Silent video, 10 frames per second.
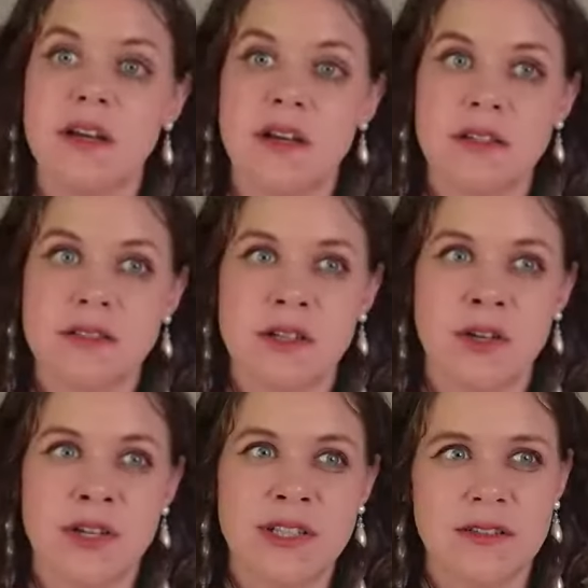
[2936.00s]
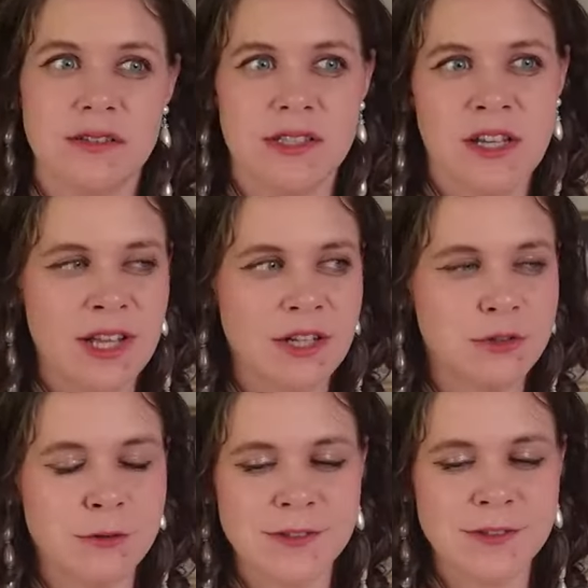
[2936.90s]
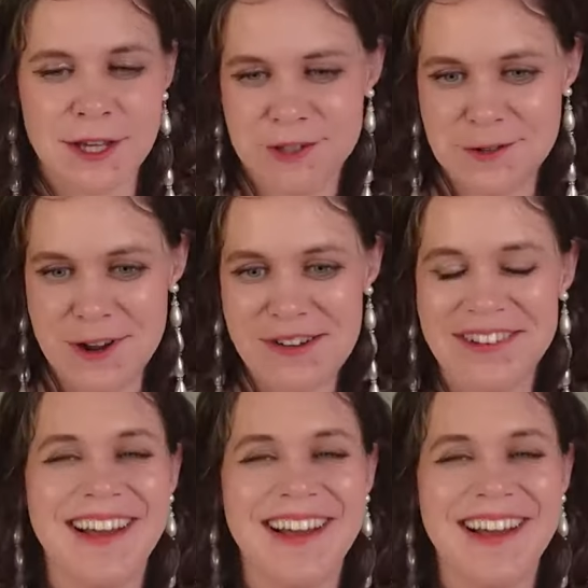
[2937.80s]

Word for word: so I did soft natural was like a first draft.